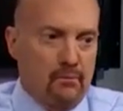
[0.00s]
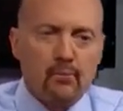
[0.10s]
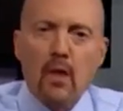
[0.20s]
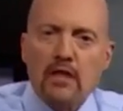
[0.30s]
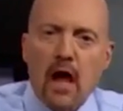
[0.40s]

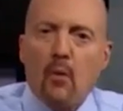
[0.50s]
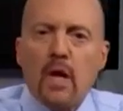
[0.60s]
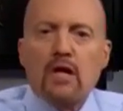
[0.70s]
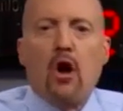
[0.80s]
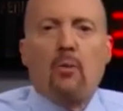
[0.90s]
Now, we
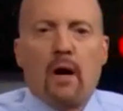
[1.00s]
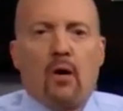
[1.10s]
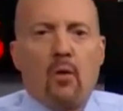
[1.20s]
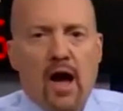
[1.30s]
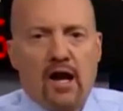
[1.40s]
know
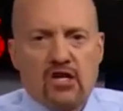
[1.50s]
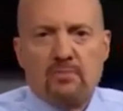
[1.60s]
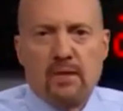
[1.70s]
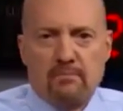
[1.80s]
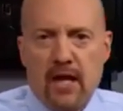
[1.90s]
marijuana has
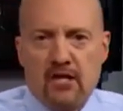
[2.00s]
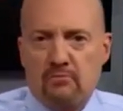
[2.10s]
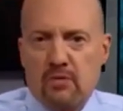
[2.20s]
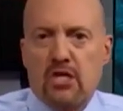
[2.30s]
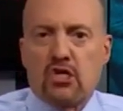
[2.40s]

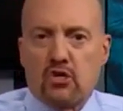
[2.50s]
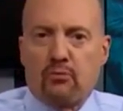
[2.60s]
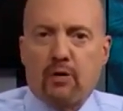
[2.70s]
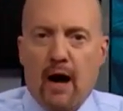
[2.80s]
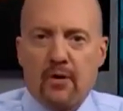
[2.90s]
medicinal
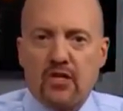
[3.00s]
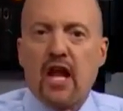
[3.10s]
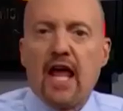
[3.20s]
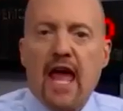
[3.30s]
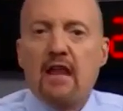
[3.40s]
properties,
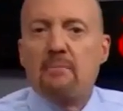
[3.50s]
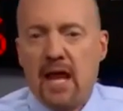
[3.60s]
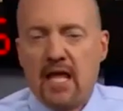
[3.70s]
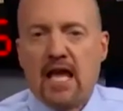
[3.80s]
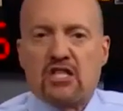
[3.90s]
and in many
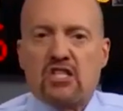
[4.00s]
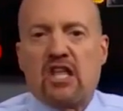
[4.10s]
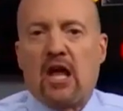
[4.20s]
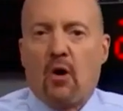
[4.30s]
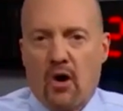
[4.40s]
cases, they
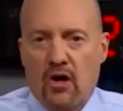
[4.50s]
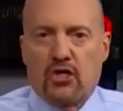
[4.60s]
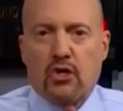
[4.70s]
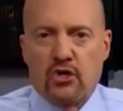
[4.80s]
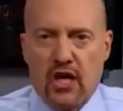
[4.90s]
aren't
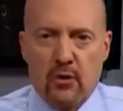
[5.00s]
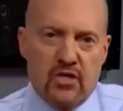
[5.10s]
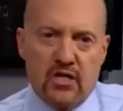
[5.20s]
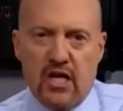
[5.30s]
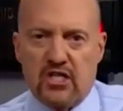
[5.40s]
associated with
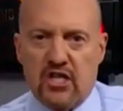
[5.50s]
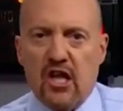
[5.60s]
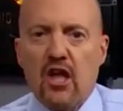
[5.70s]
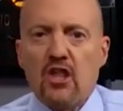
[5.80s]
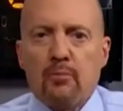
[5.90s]
THC,
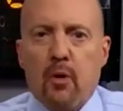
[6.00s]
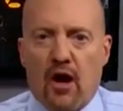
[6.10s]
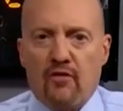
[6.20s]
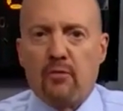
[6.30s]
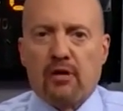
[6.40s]
the part of
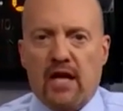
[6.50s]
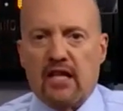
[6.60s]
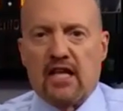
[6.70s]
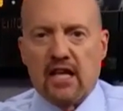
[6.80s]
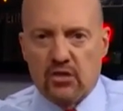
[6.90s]
the plant that
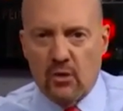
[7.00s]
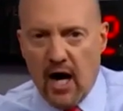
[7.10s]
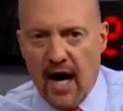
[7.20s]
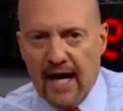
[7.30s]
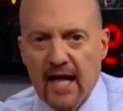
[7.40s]
gets you
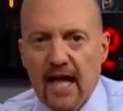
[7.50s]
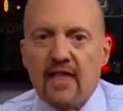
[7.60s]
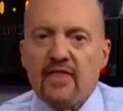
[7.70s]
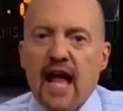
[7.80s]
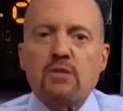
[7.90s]
high.
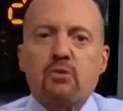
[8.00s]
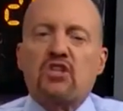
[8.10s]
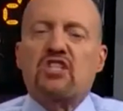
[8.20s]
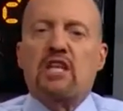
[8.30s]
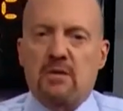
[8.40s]
That's where
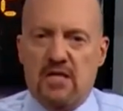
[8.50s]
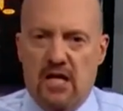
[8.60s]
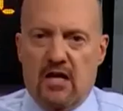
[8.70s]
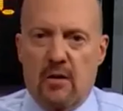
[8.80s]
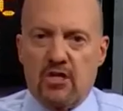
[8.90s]
CBD
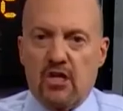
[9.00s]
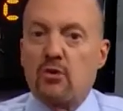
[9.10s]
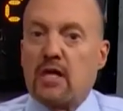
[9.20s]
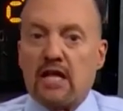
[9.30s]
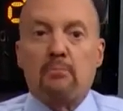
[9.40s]
comes in. You
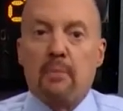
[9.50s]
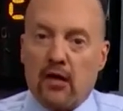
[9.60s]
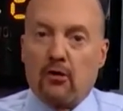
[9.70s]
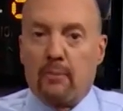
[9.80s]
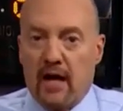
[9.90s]
get the medical
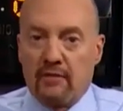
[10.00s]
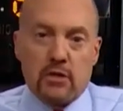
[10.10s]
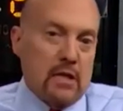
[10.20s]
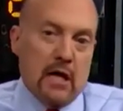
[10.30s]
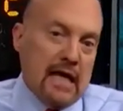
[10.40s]
benefits
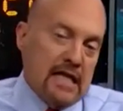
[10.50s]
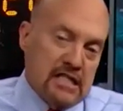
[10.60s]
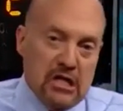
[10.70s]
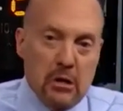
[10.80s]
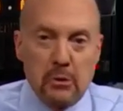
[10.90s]
without getting
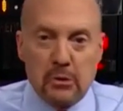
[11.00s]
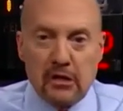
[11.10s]
stoned.